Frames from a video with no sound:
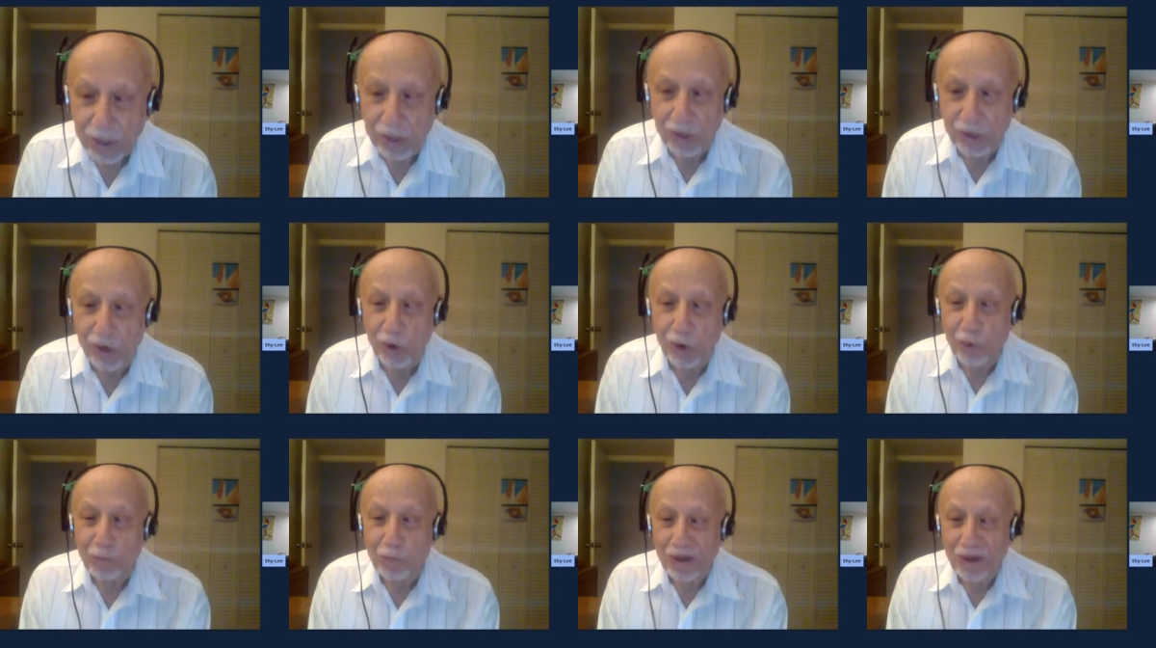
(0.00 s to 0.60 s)

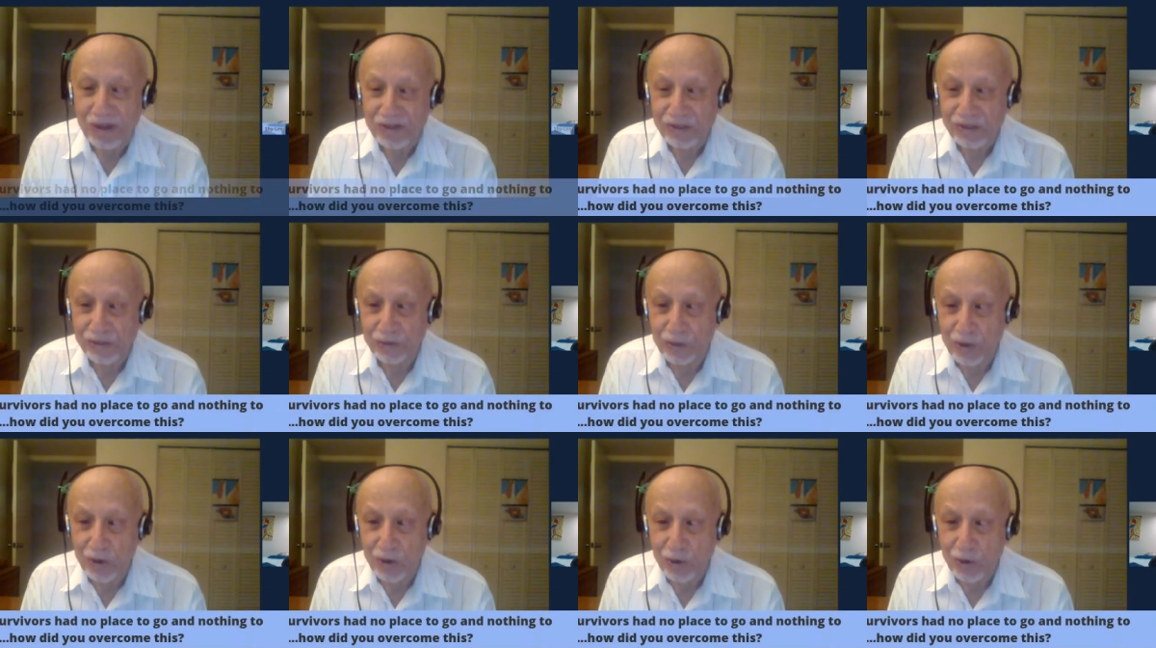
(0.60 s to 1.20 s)
No place to
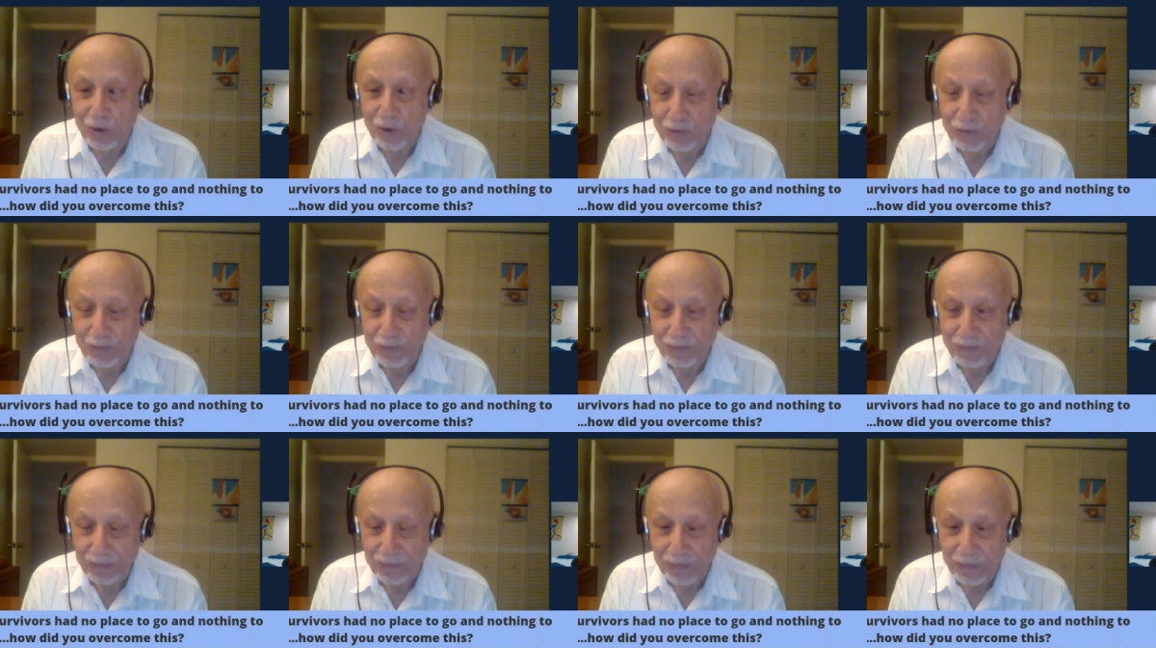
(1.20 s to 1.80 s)
go?
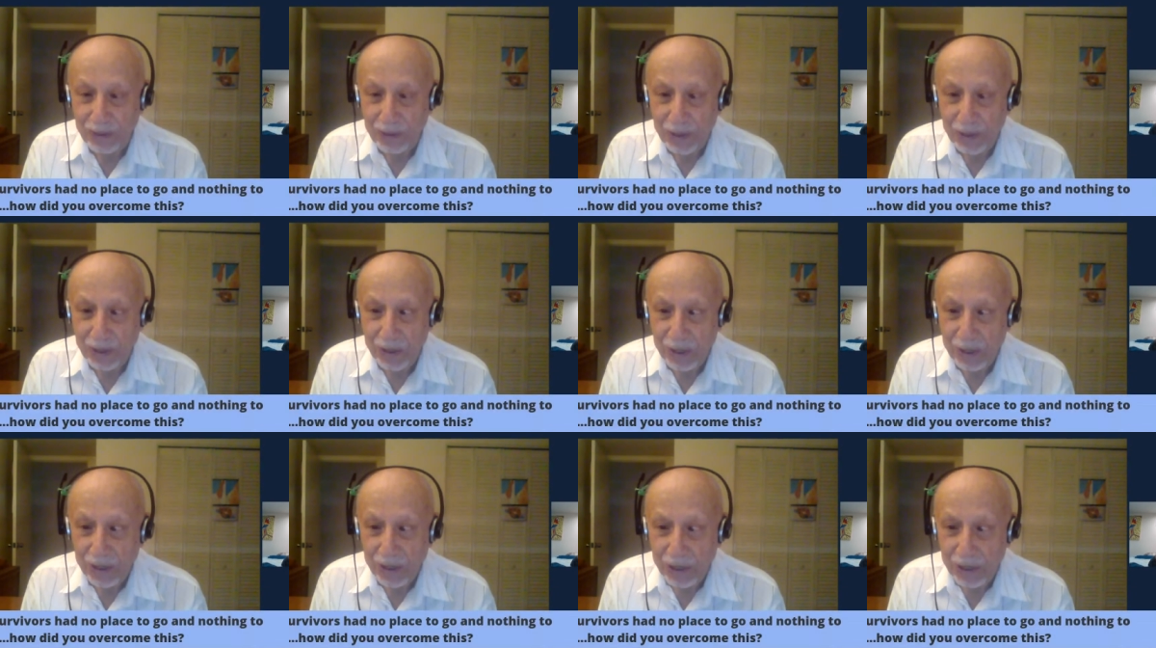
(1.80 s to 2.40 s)

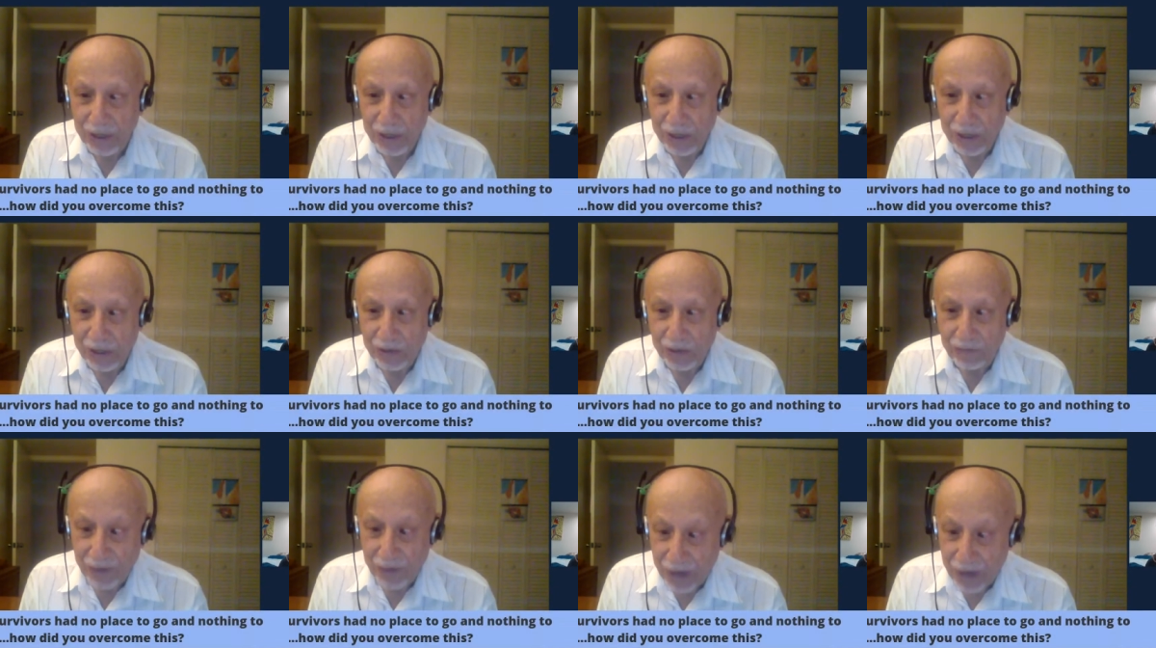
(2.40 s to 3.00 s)

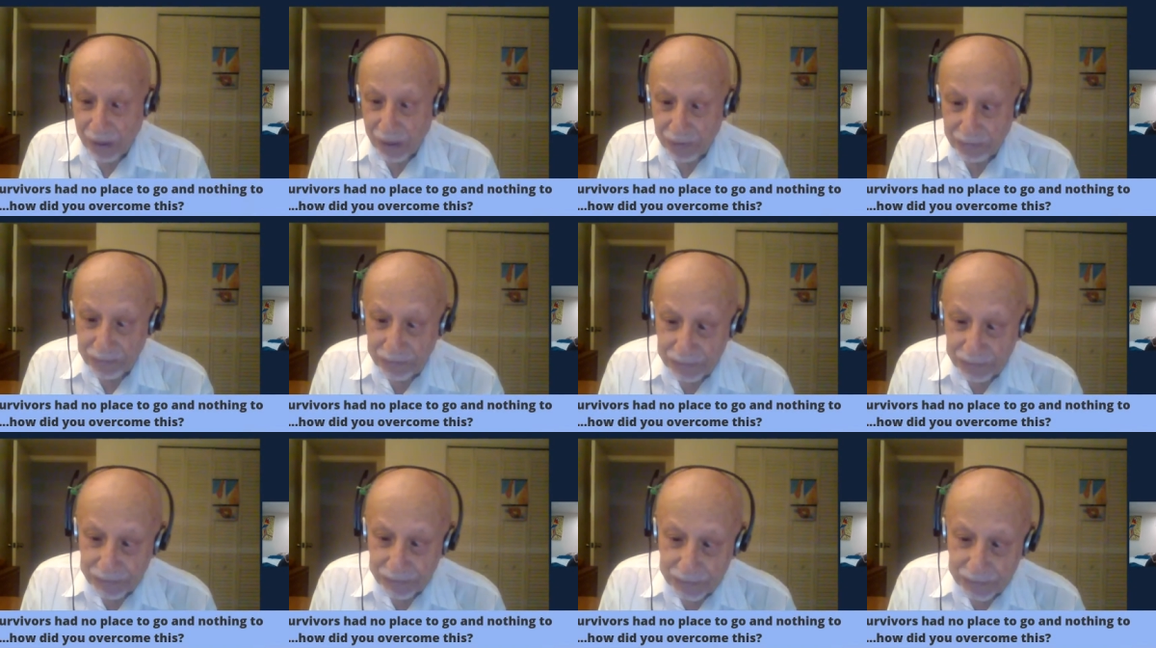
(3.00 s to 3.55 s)
Well, yes